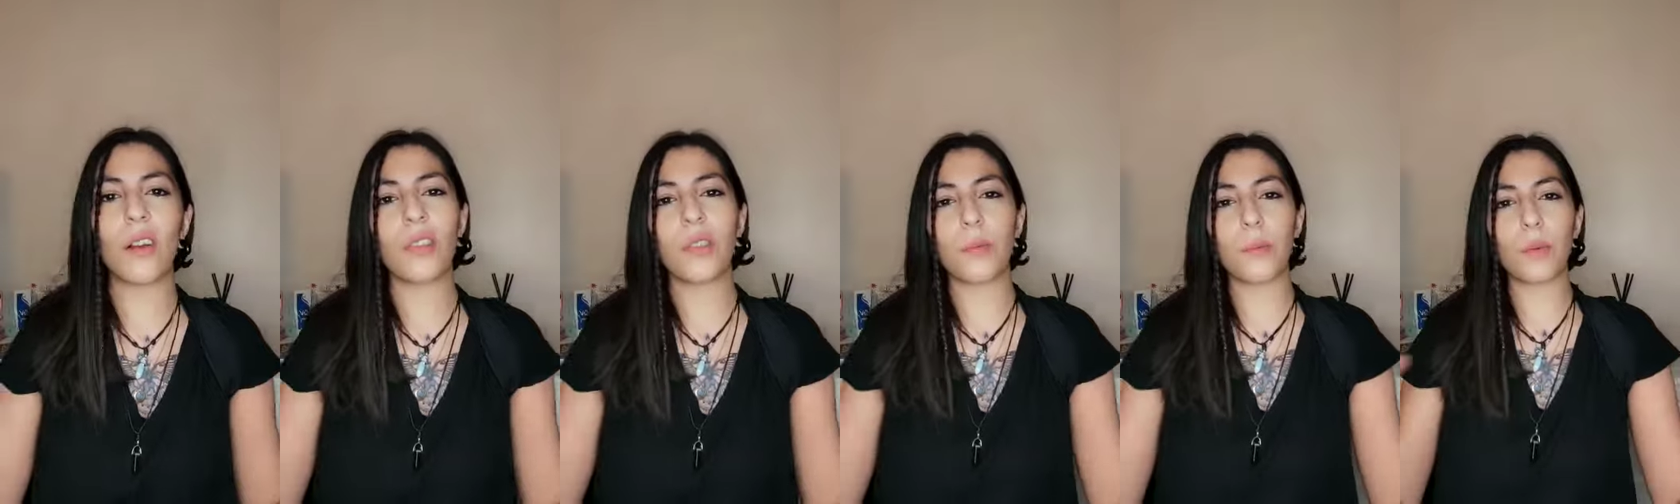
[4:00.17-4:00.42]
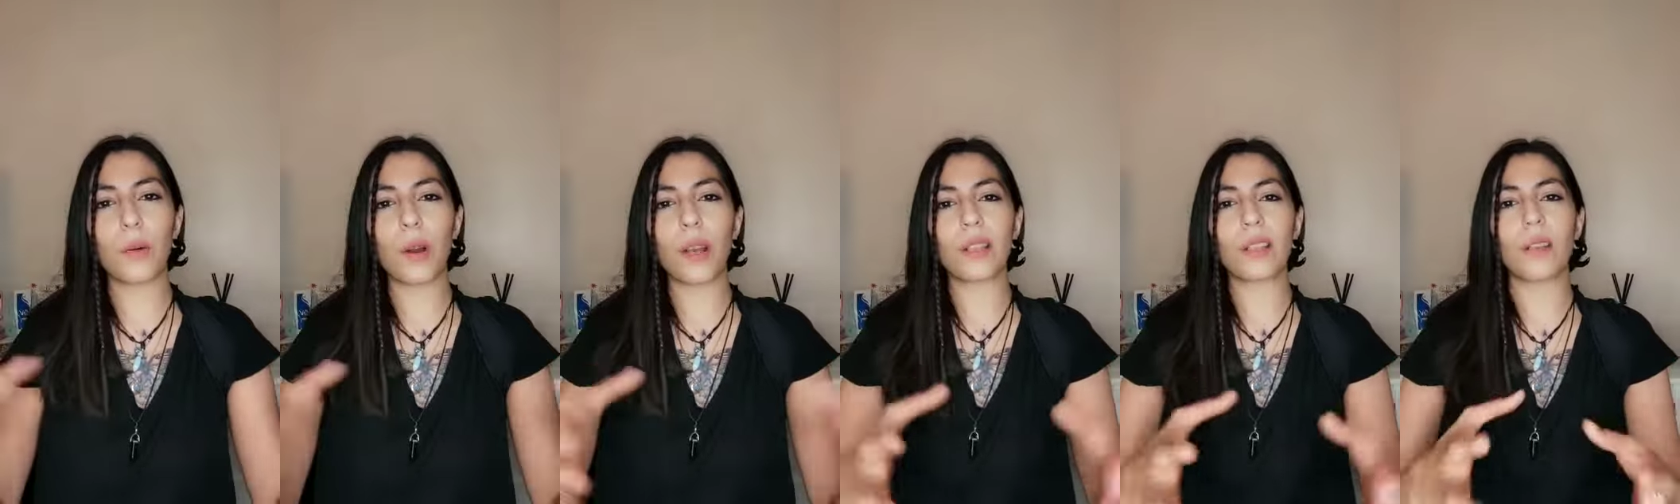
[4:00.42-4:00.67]
the
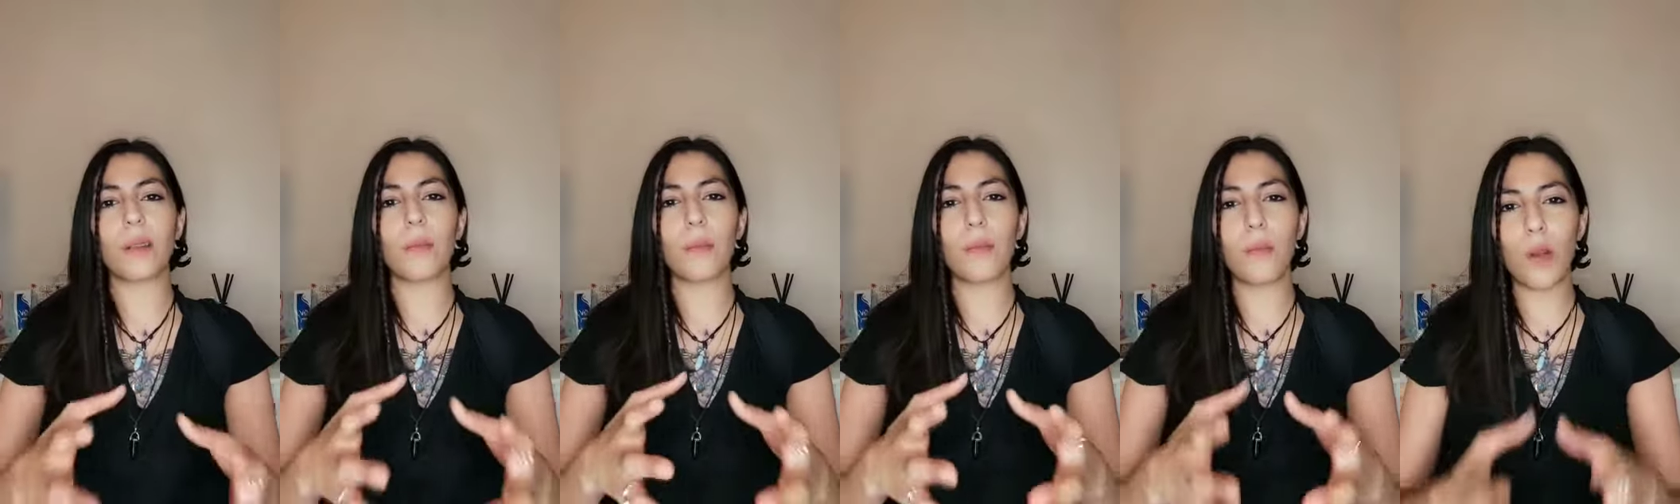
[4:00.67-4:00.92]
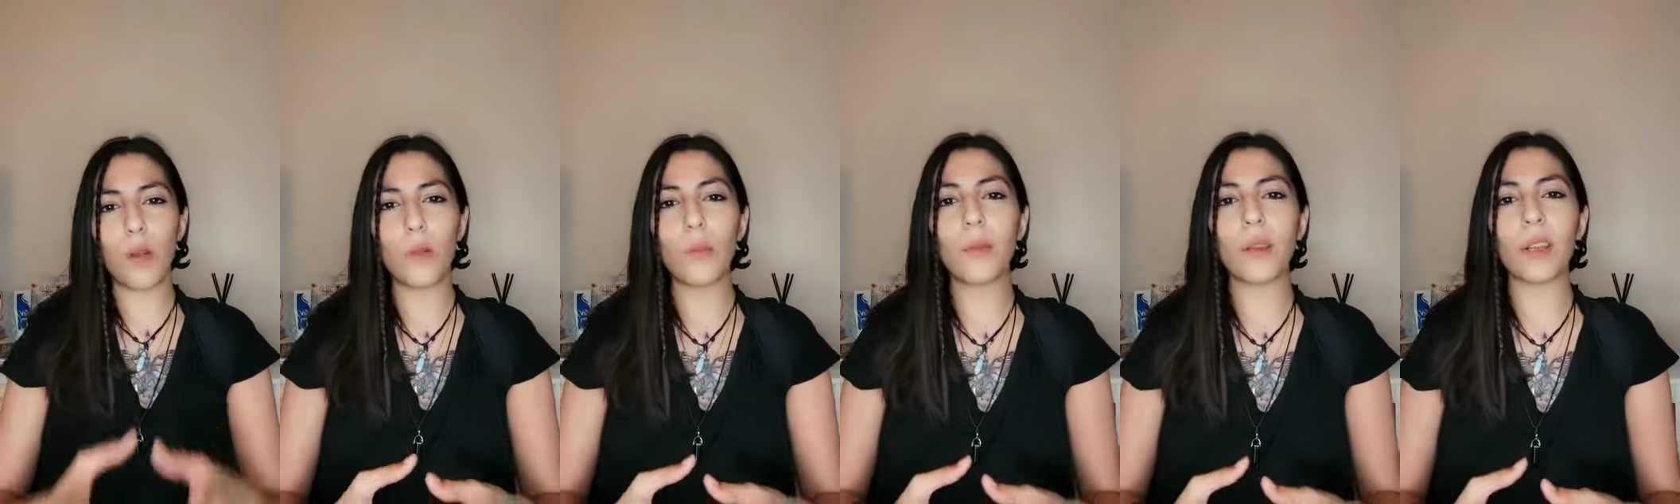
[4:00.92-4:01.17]
present
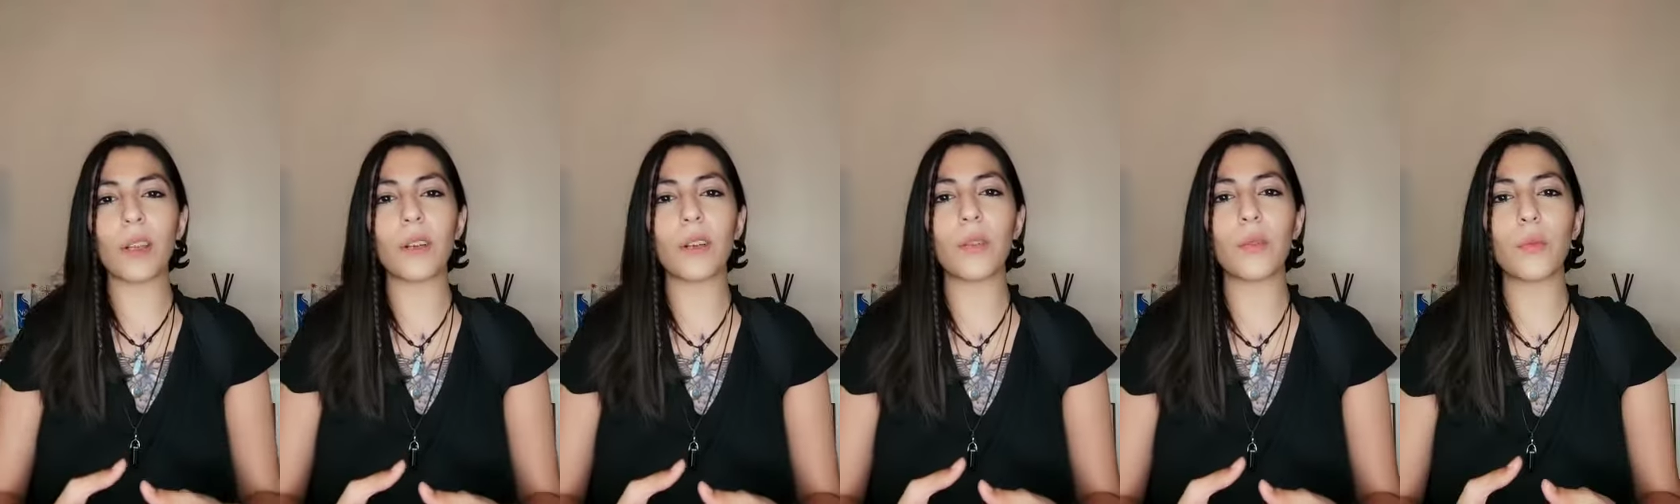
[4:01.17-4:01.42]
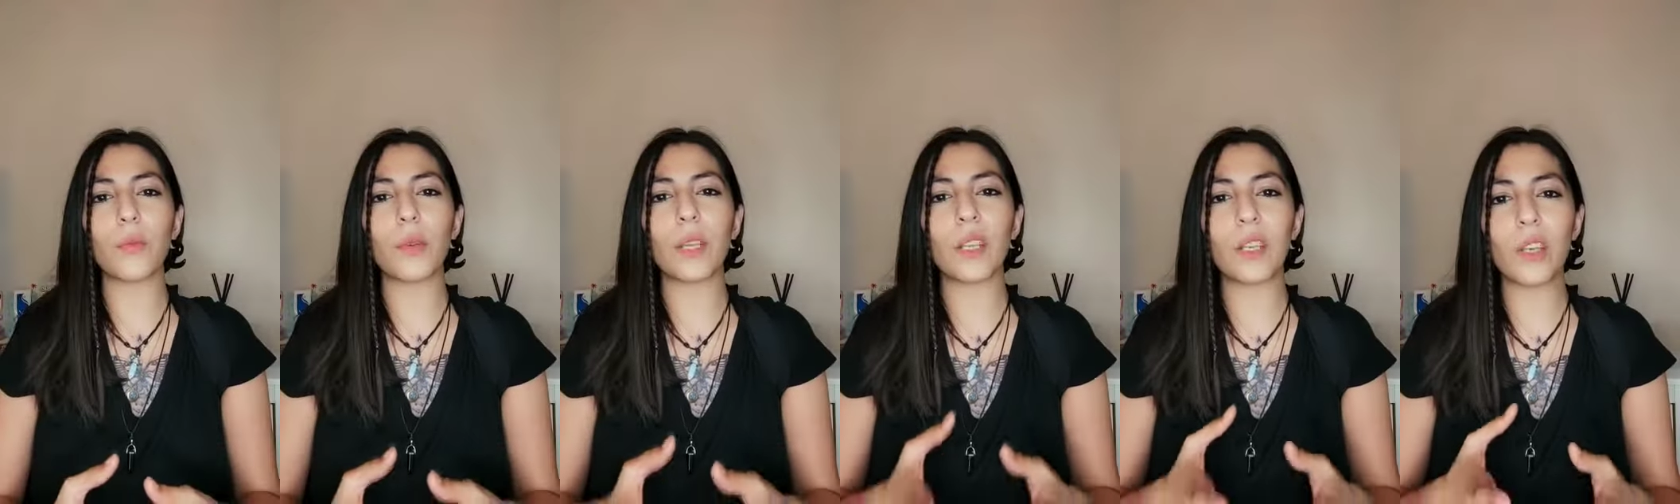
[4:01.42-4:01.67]

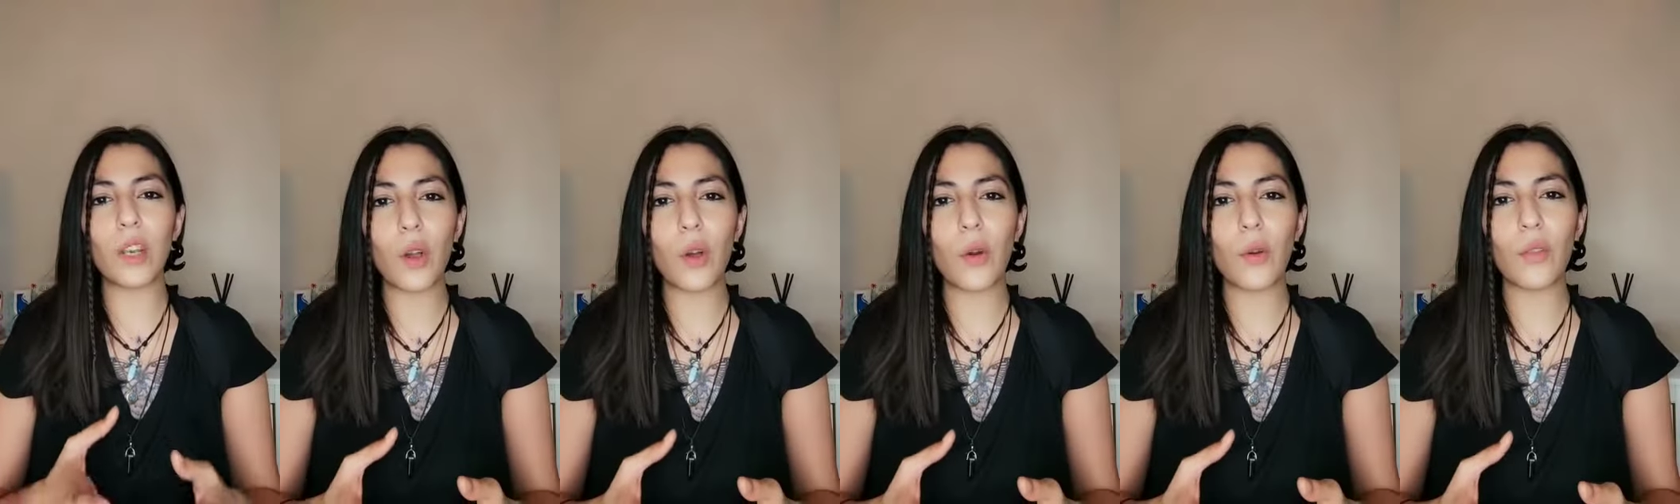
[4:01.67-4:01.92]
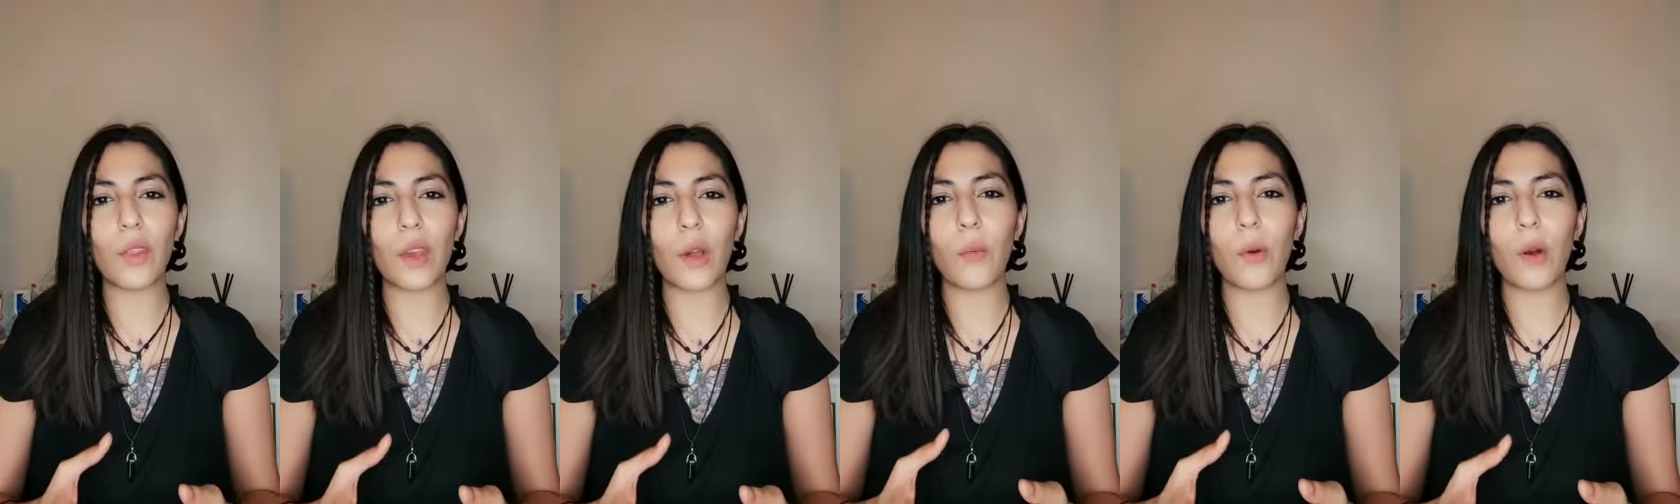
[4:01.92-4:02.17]
moment, we know
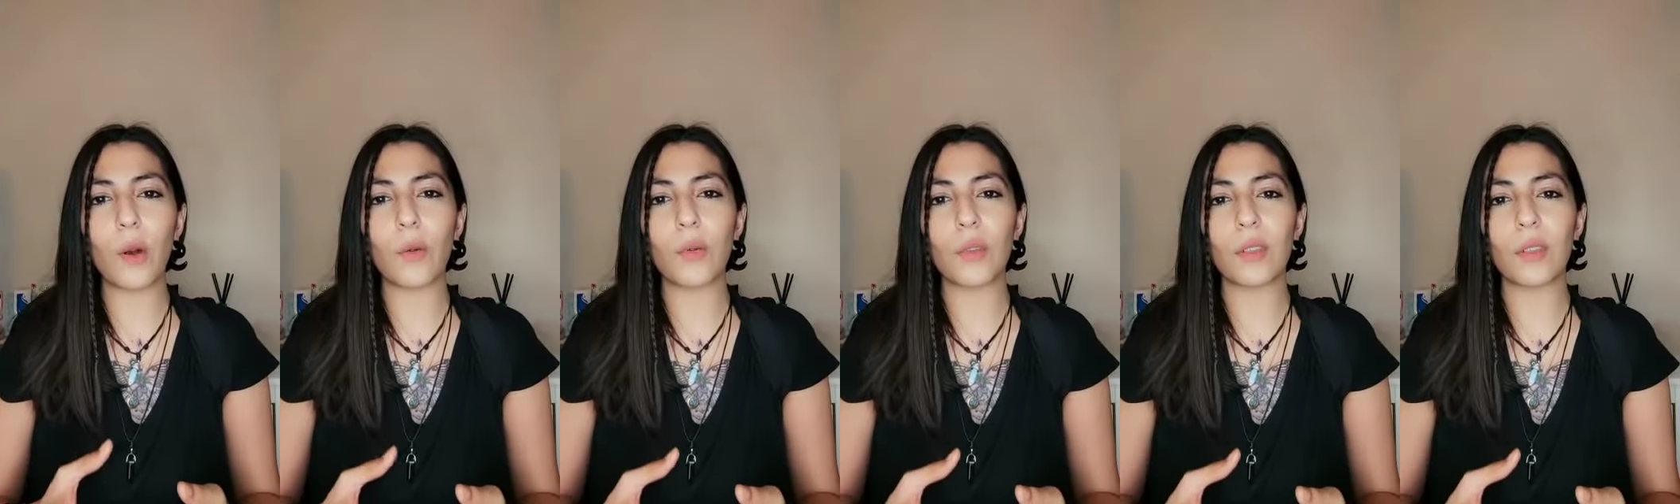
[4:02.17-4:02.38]
that